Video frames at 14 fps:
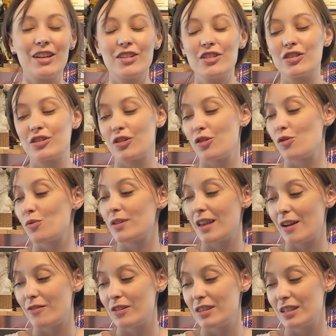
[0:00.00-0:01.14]
So with
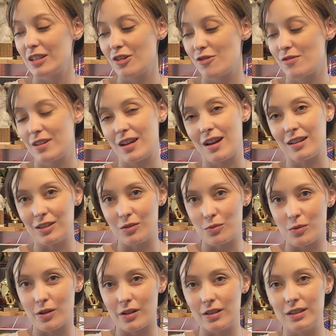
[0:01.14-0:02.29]
everything going on in the
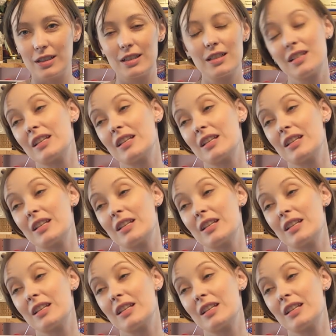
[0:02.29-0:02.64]
world,